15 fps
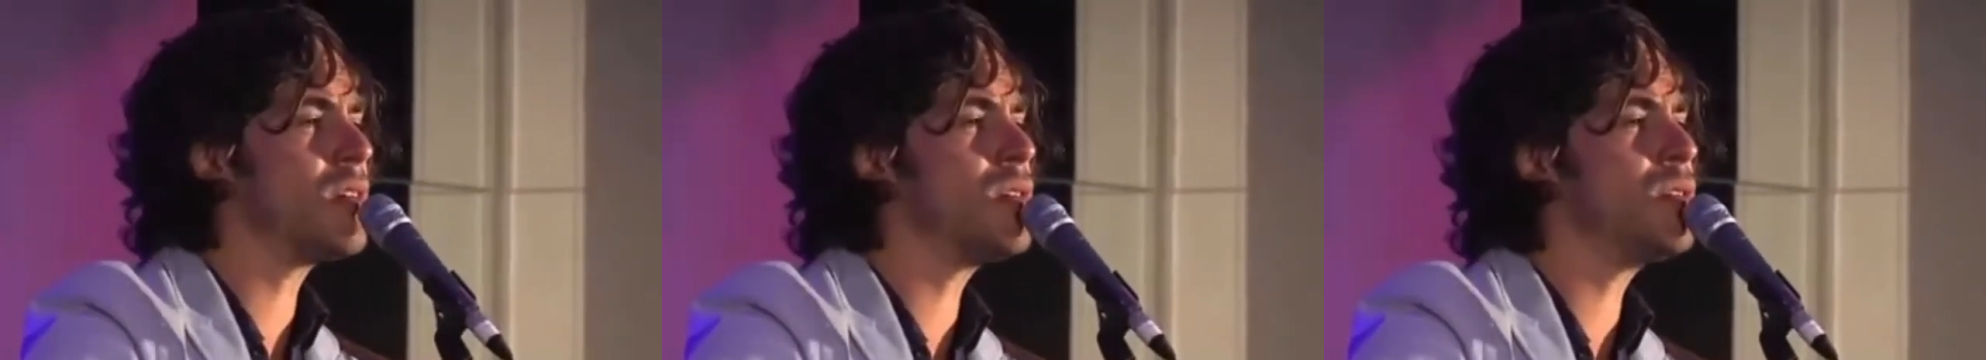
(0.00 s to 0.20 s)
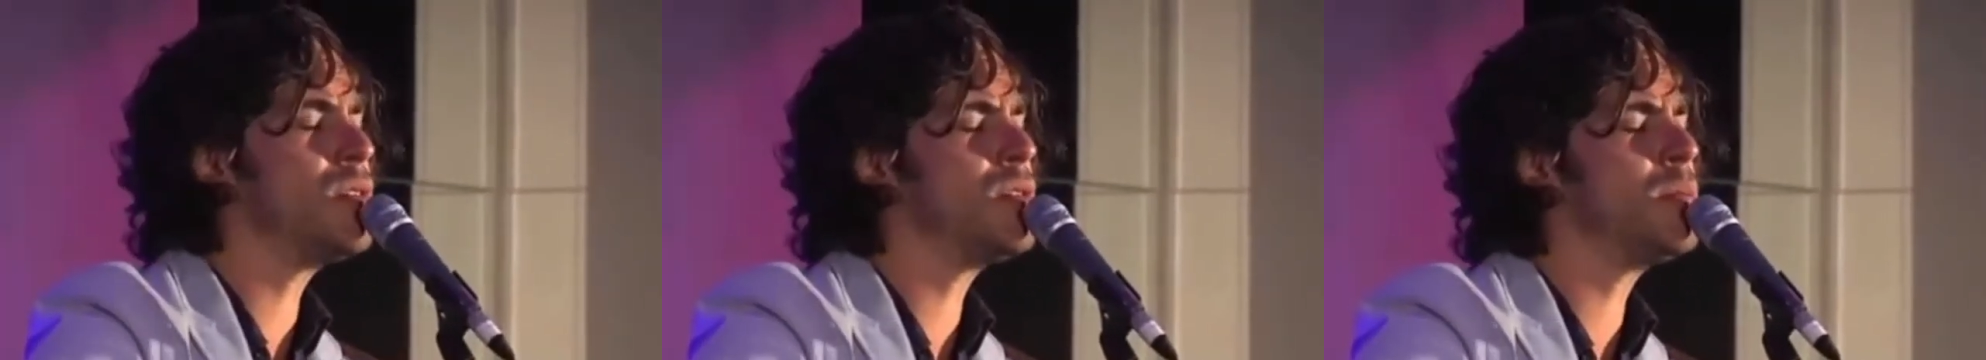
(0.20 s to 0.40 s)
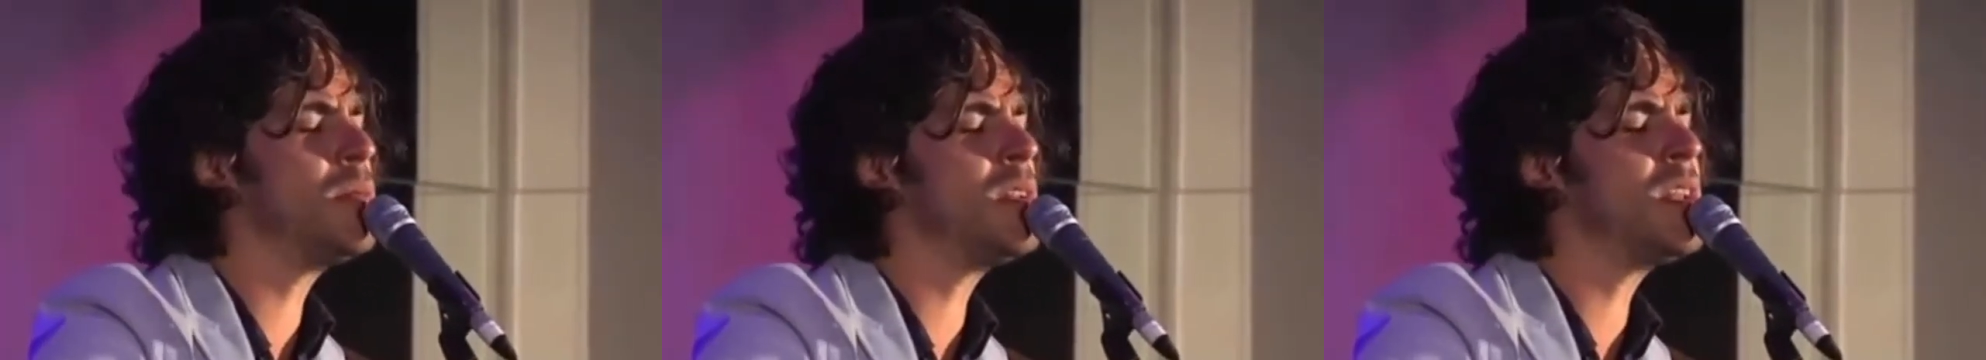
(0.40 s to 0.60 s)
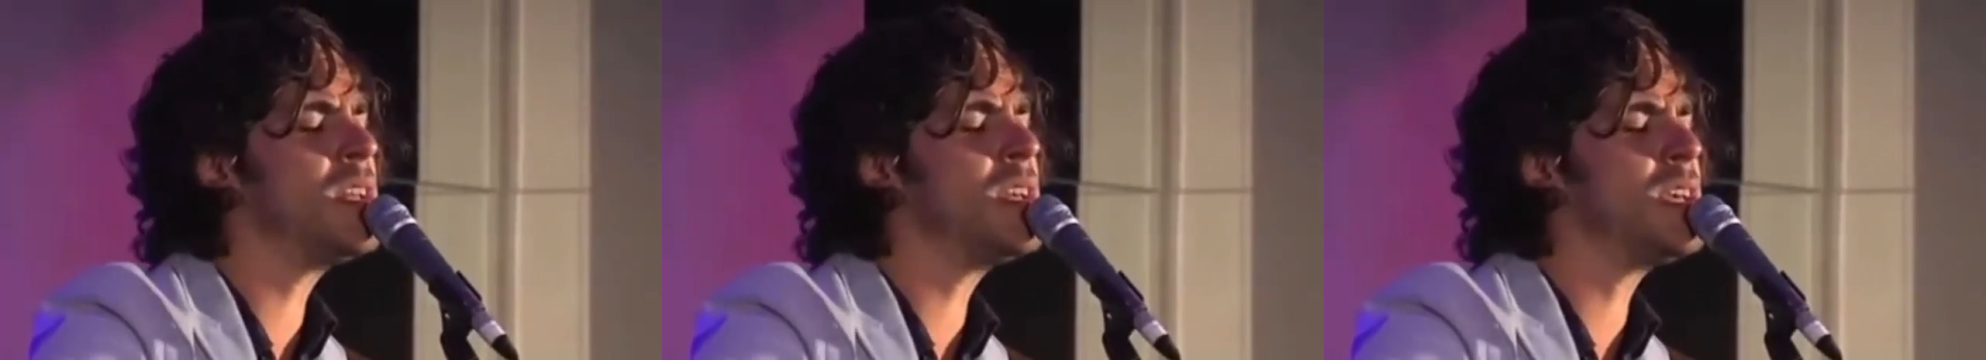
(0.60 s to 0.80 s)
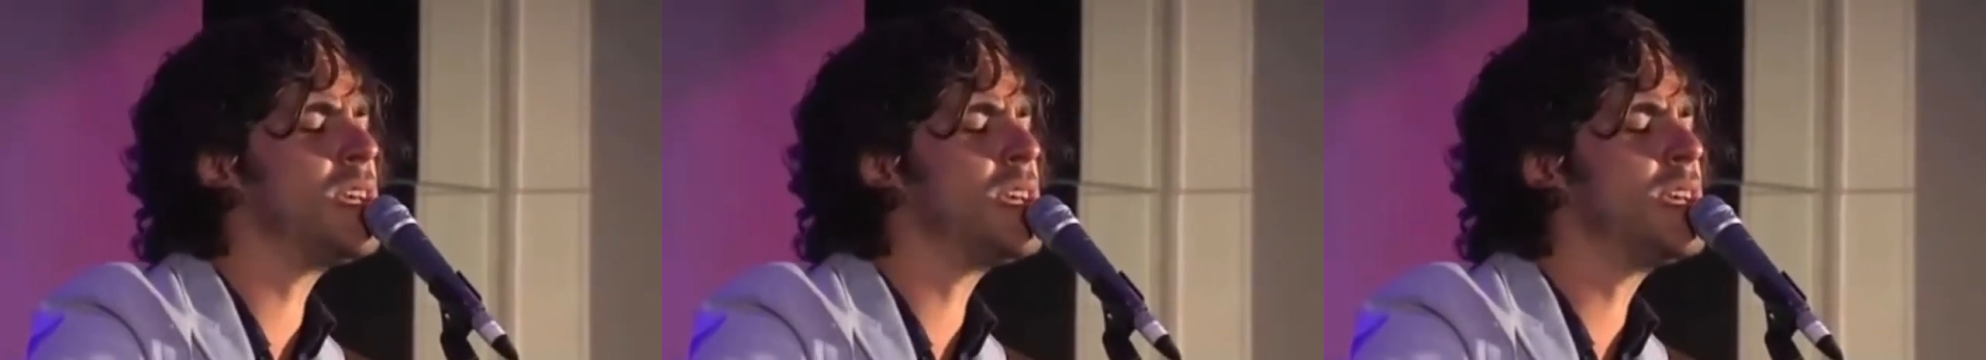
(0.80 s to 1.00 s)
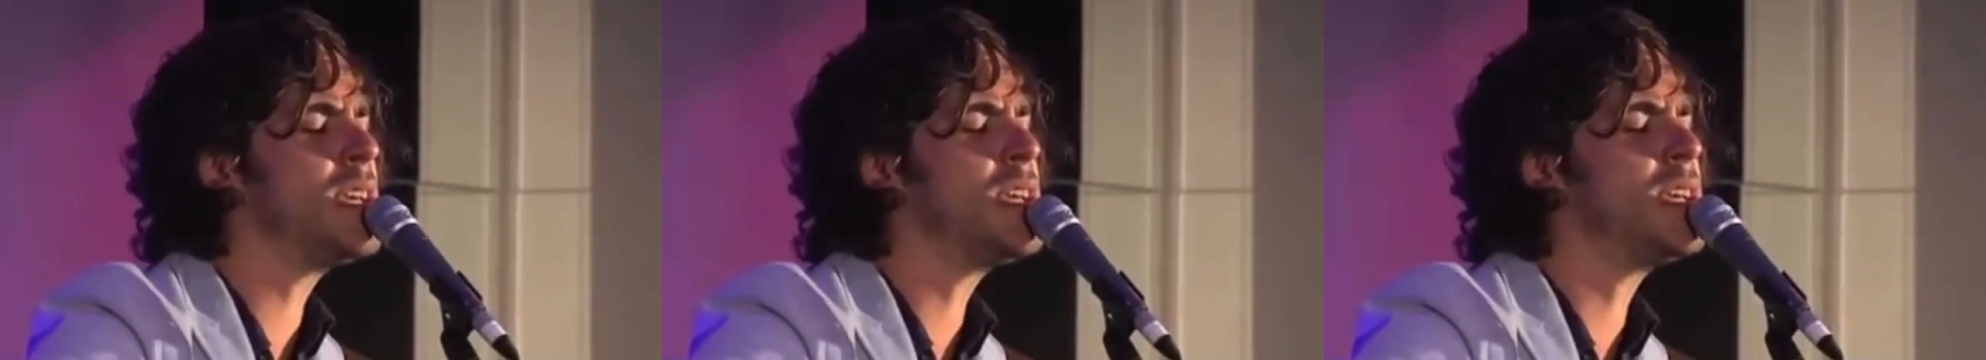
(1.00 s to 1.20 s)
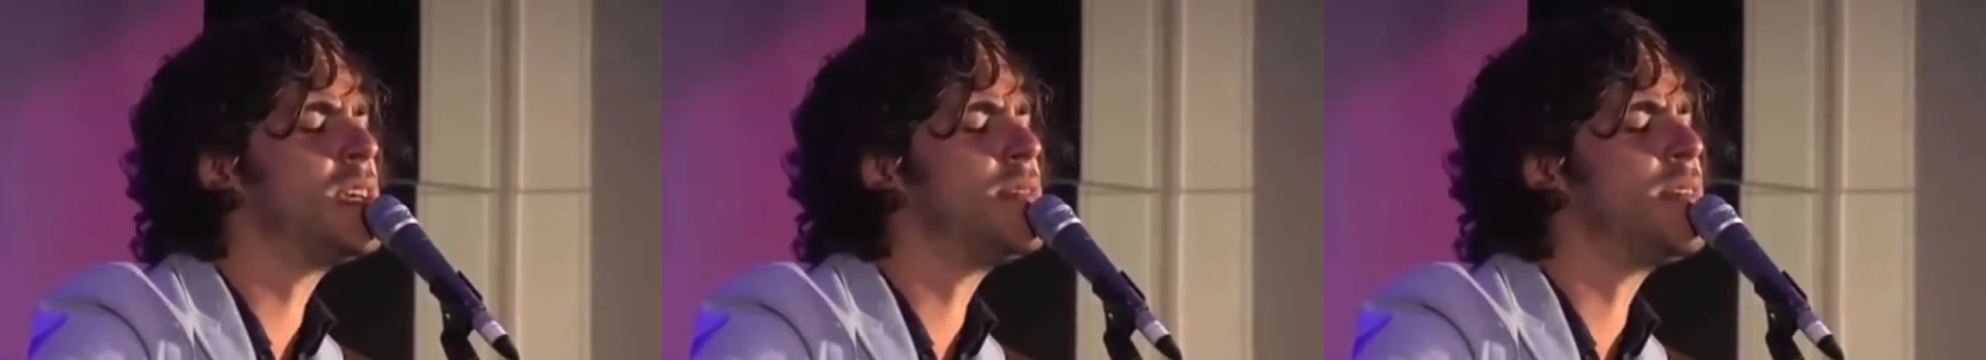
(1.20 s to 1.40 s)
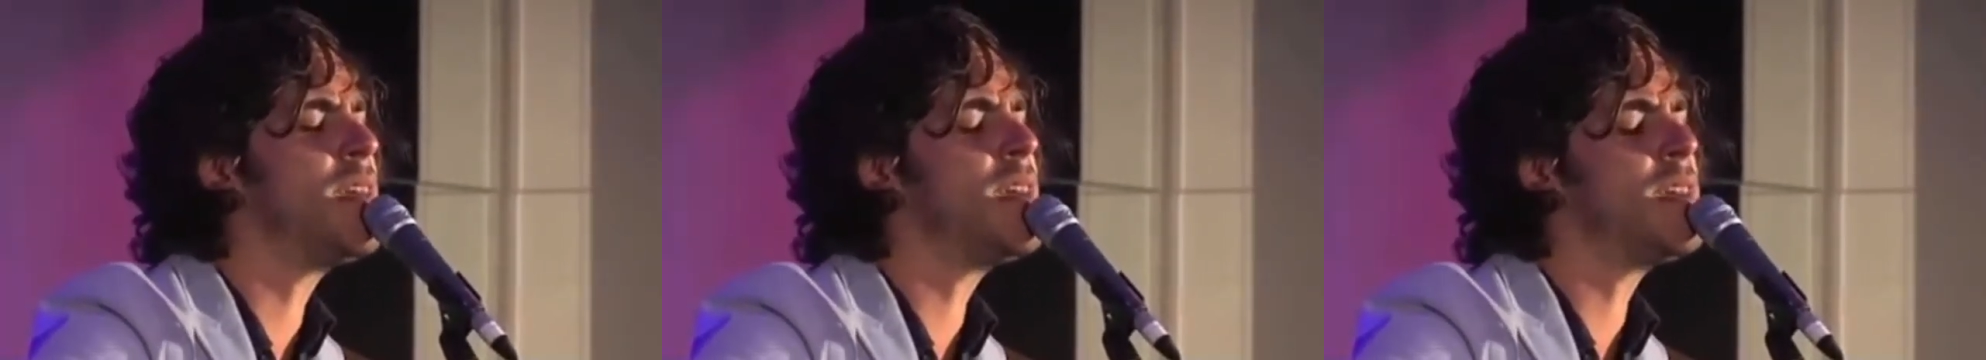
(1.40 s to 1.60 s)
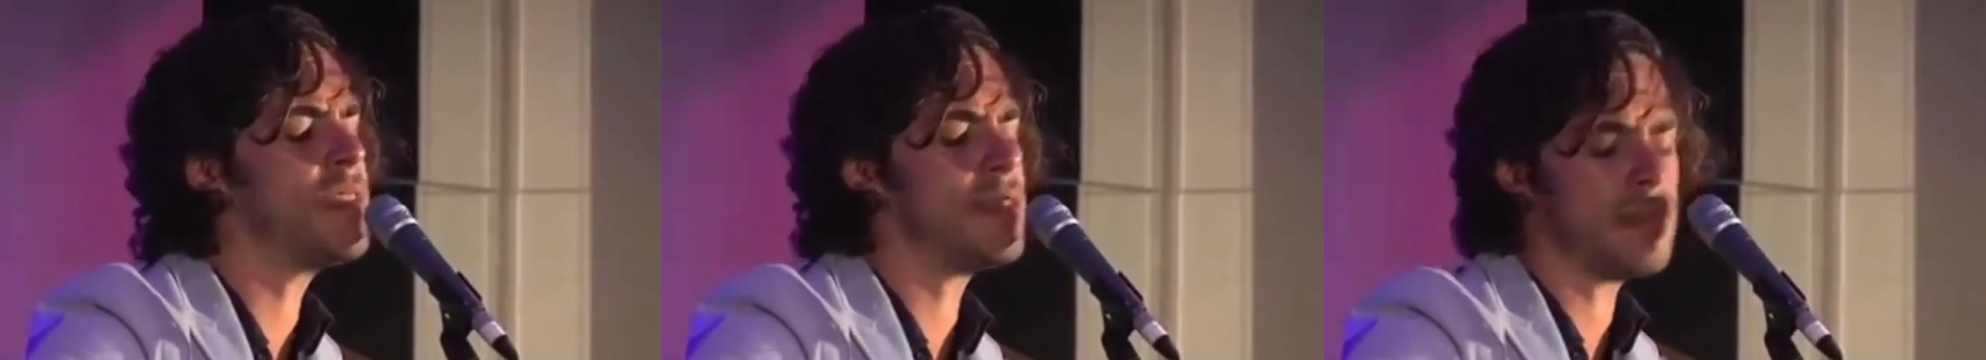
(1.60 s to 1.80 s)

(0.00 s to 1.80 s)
could believe in